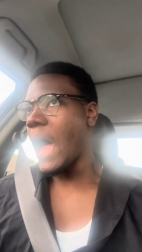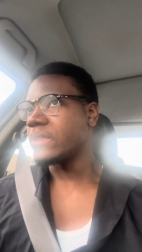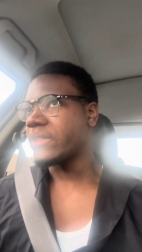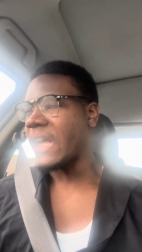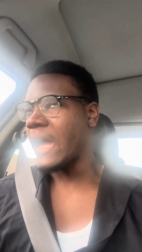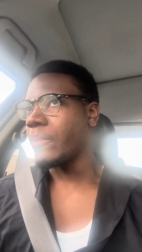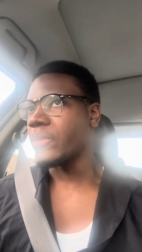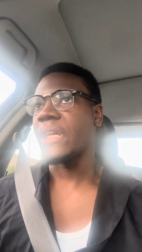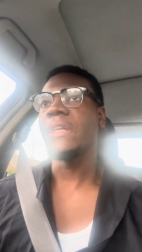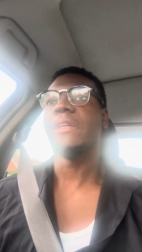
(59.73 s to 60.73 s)

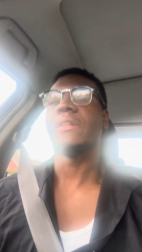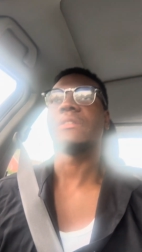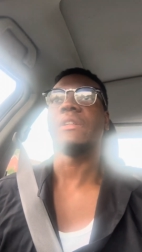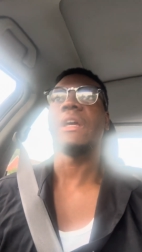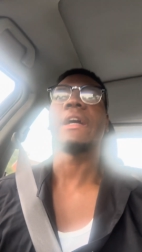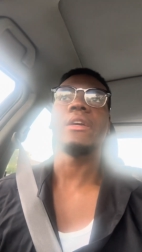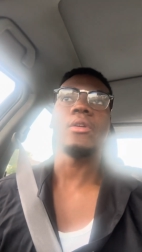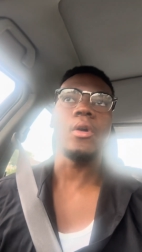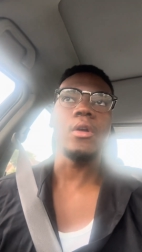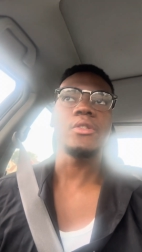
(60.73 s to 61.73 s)
simultaneously, I can
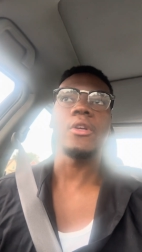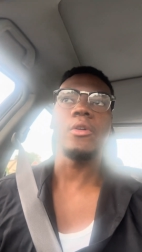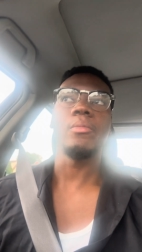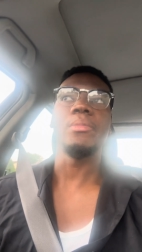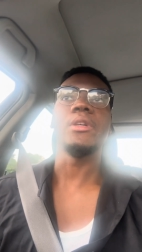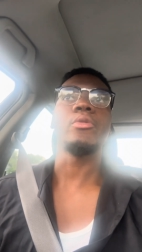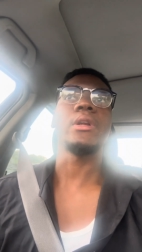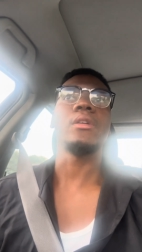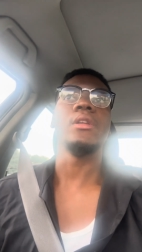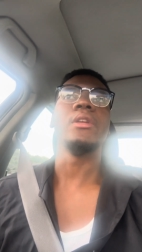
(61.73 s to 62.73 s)
also be
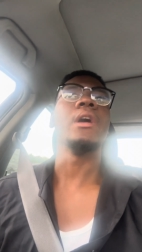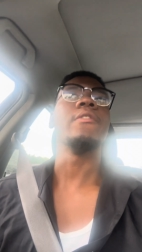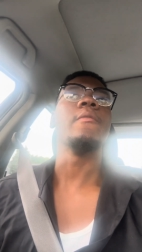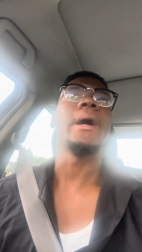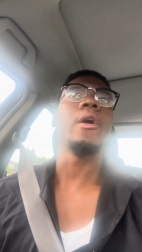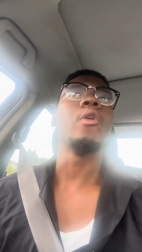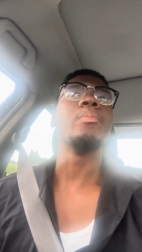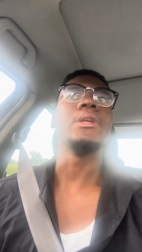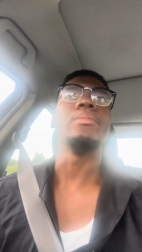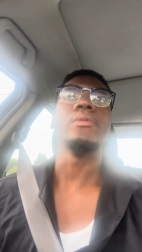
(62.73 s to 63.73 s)
critical enough of my own
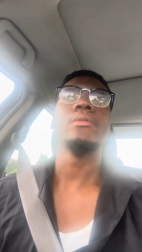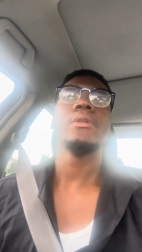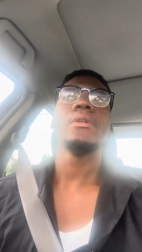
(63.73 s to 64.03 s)
people